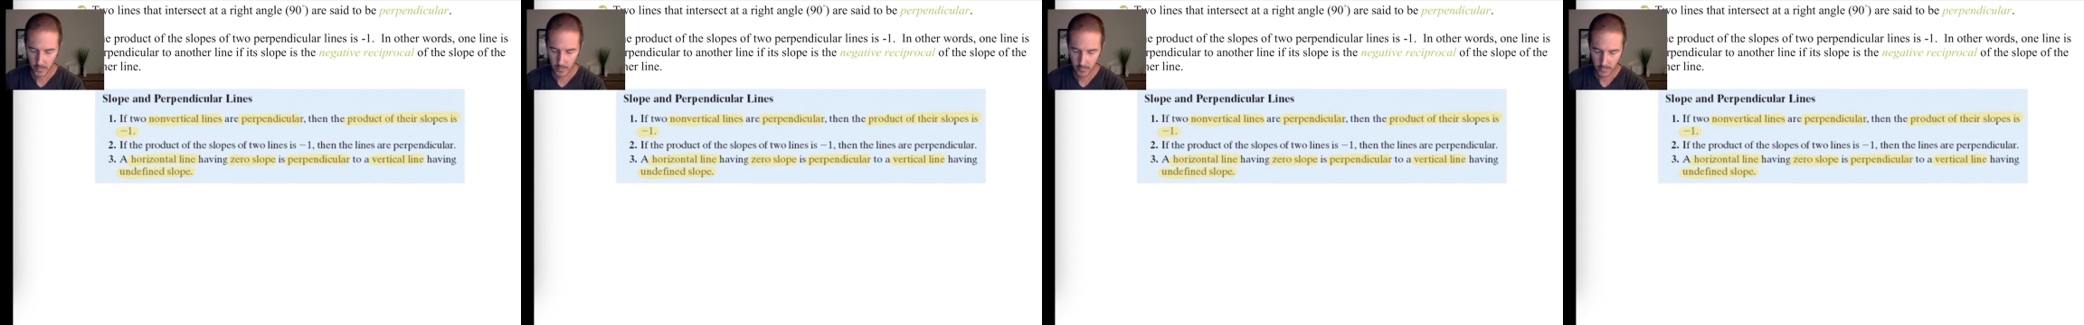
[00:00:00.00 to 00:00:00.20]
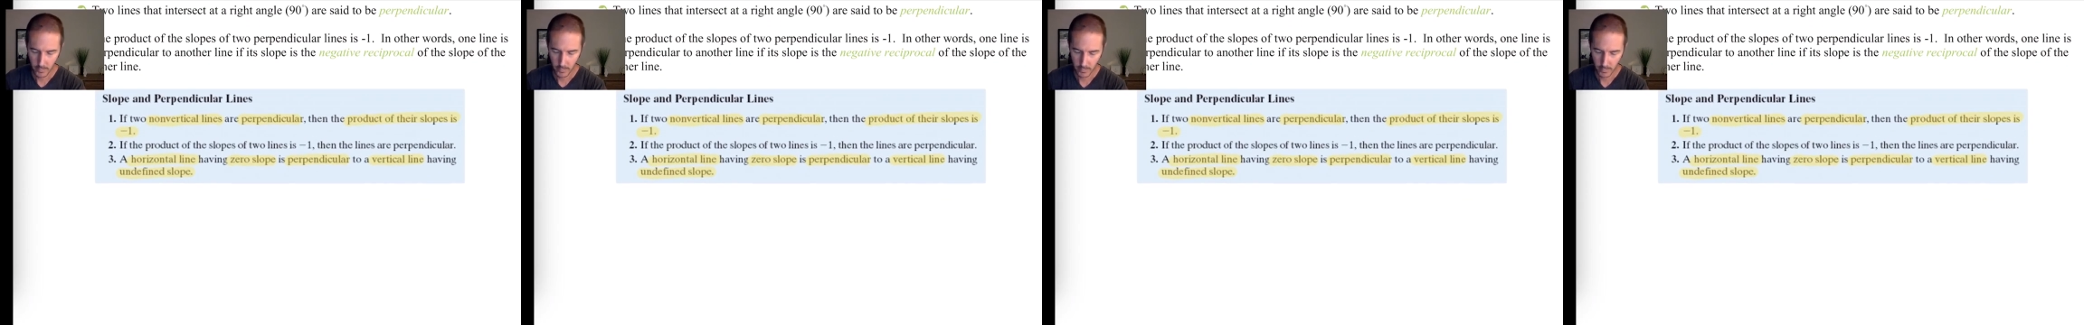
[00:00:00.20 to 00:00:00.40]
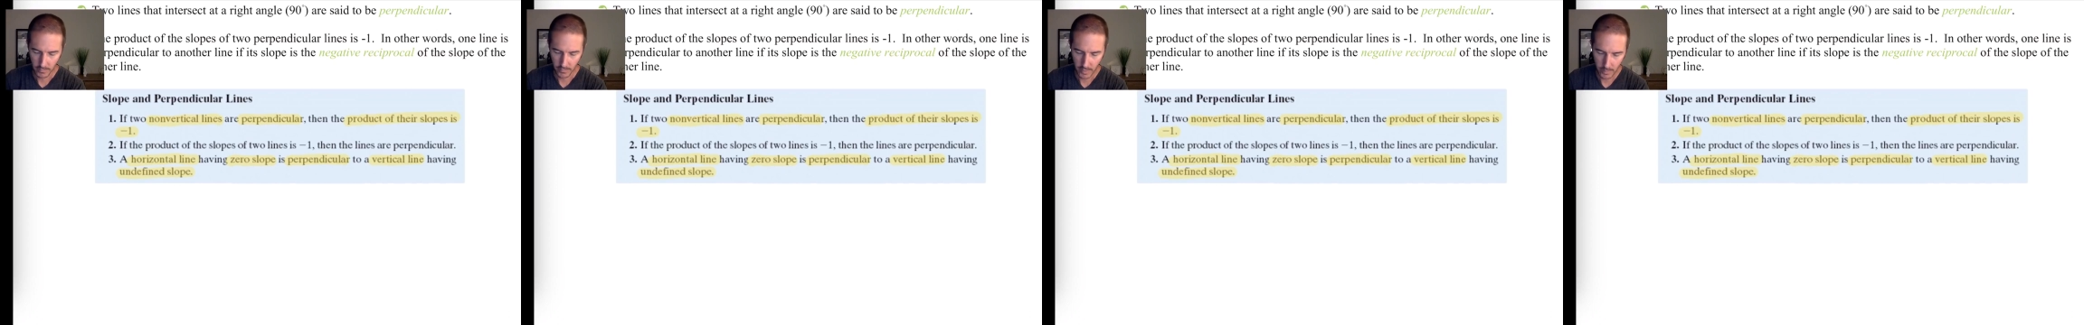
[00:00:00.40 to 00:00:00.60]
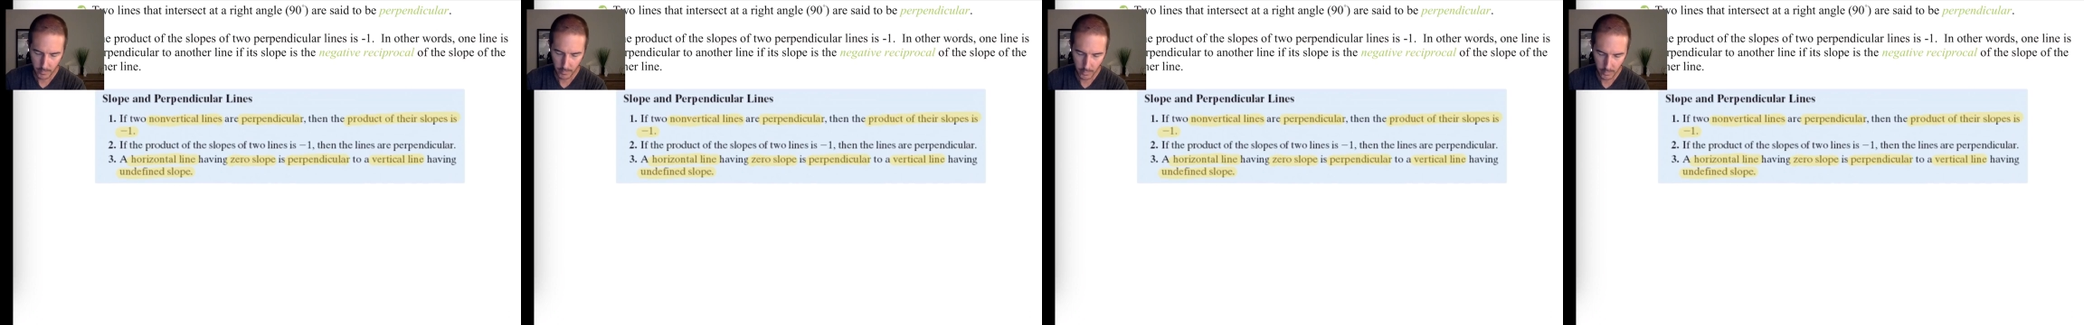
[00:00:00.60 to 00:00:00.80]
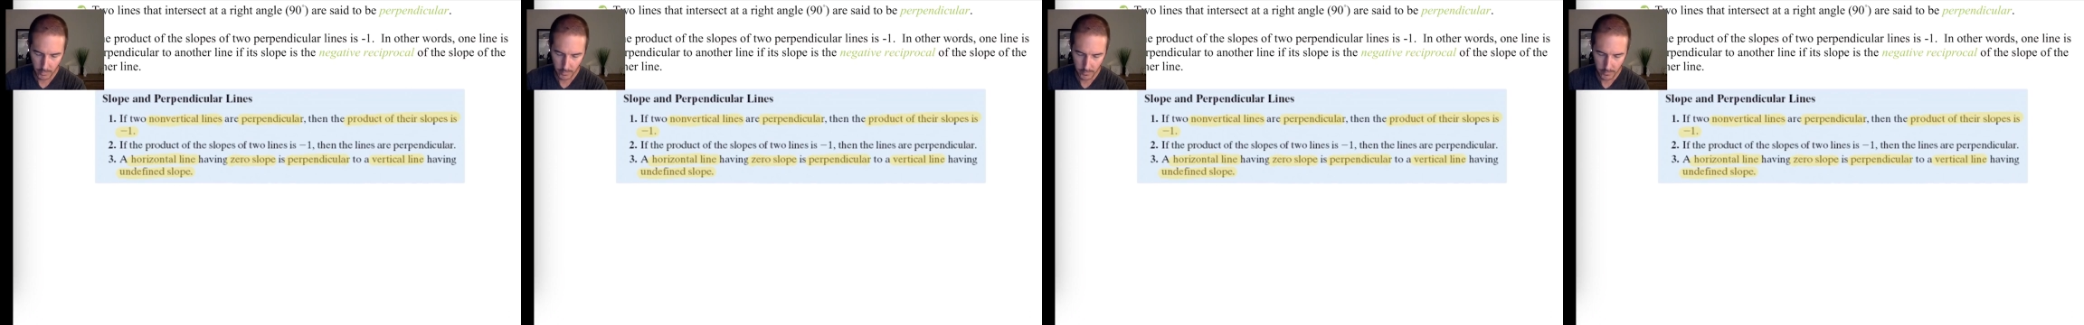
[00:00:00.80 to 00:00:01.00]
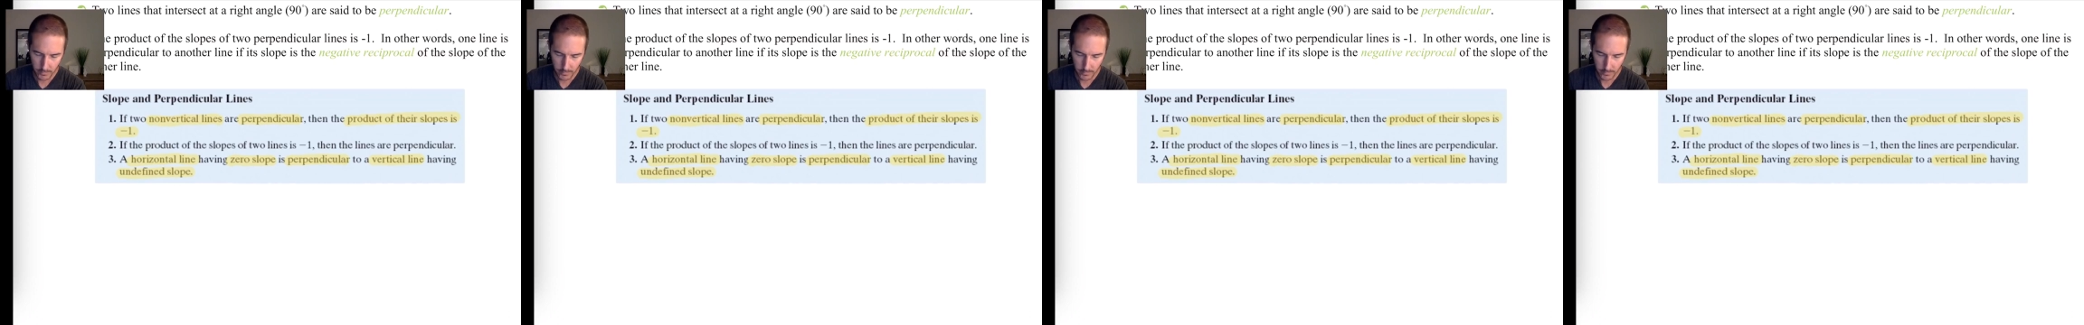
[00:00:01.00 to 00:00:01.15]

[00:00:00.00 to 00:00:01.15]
For example,